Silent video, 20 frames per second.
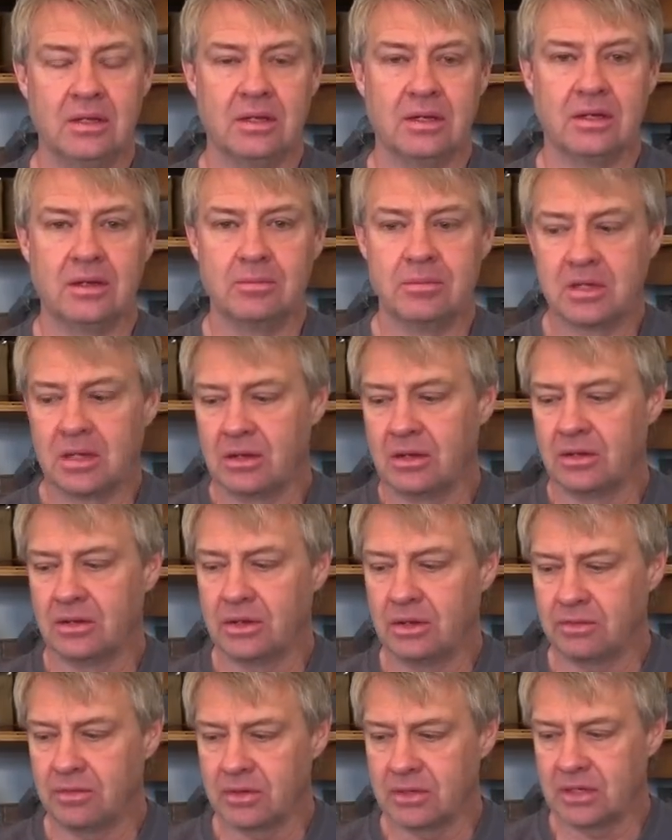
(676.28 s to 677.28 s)
Um, it's a little
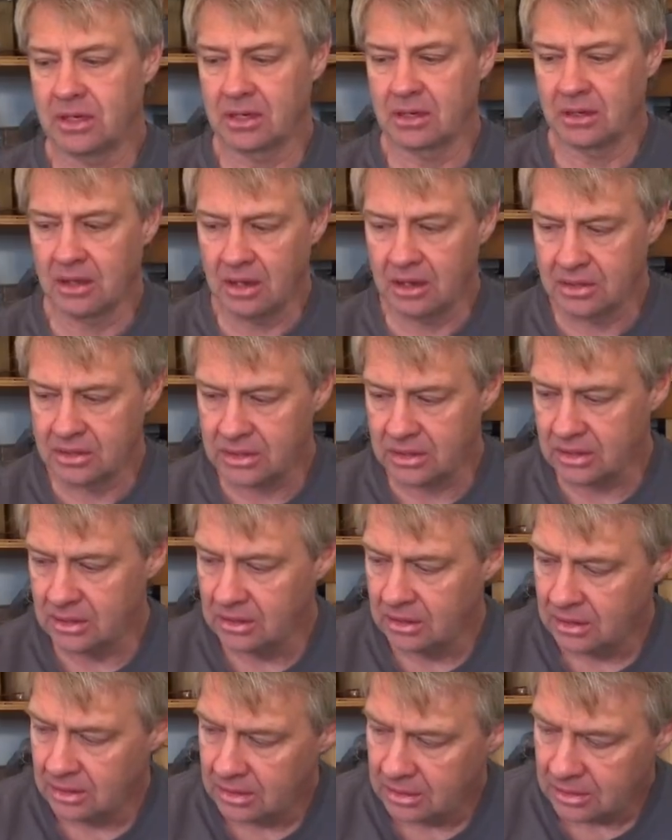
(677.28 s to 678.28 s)
different technology.
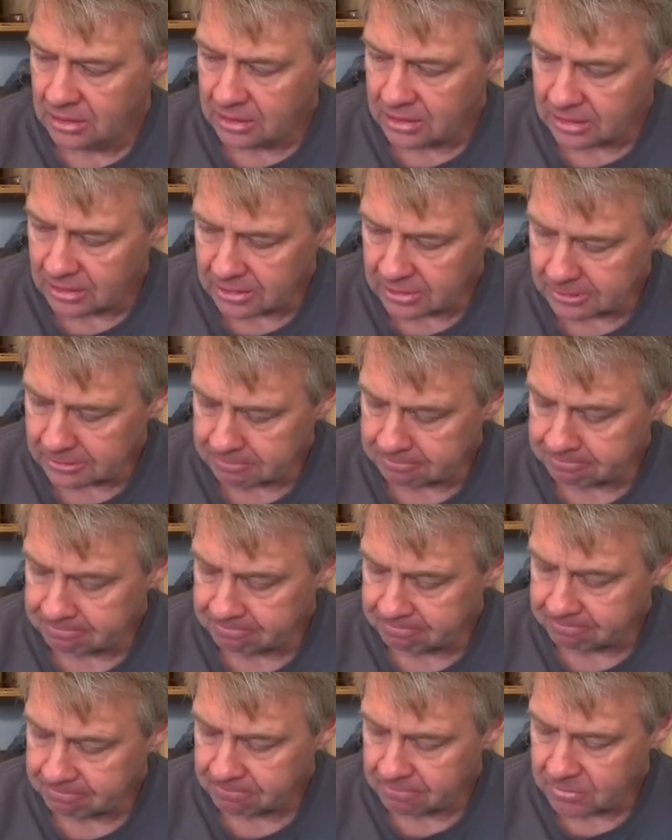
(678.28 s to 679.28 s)
Um,
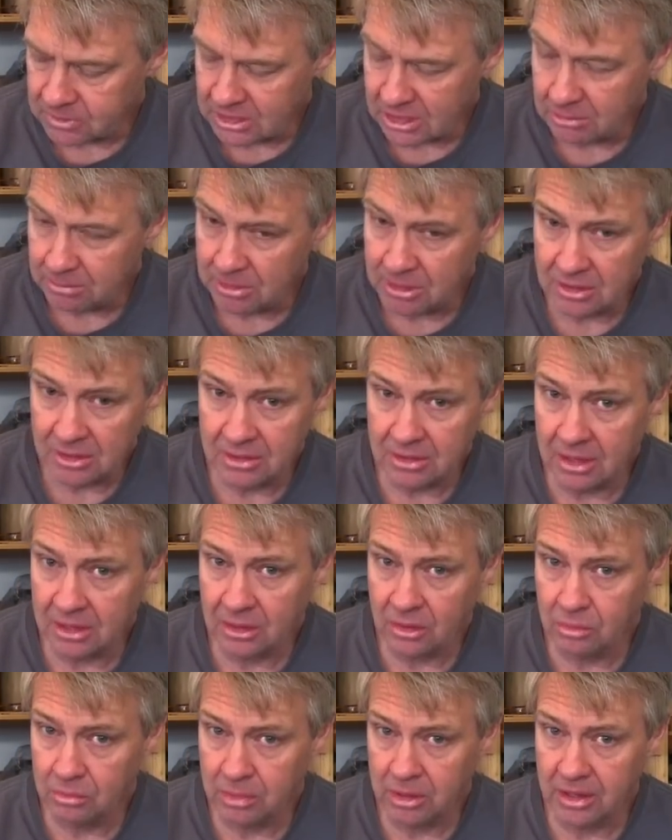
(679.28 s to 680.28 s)
typically, they
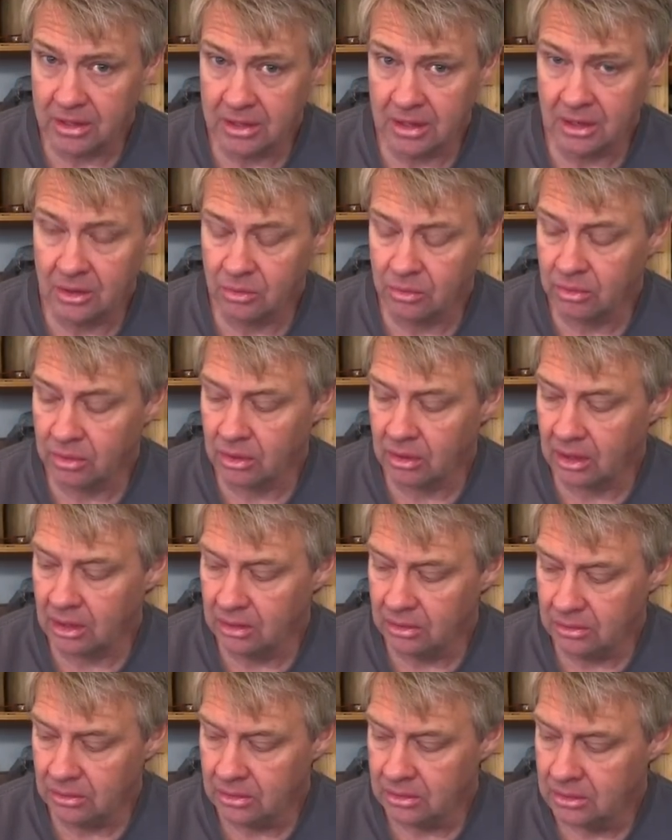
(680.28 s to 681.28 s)
don't play down real
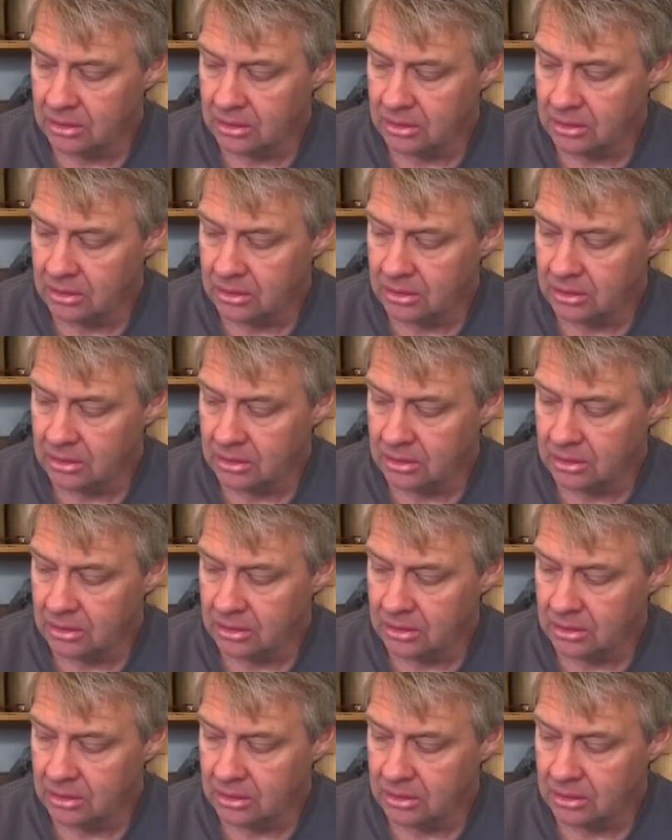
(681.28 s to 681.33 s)
low.